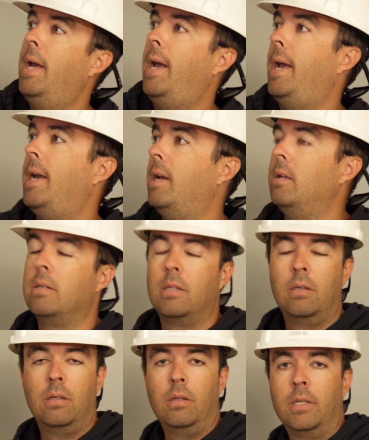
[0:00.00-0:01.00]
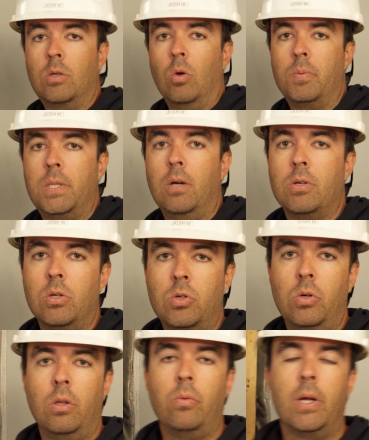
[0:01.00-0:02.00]
and let's go upstairs, I'll
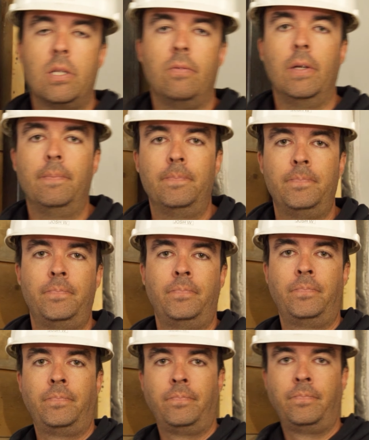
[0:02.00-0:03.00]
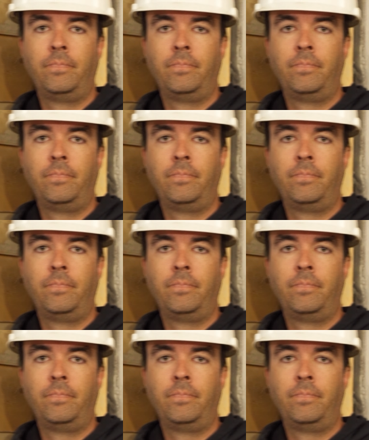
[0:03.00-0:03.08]
show you the rest of it. So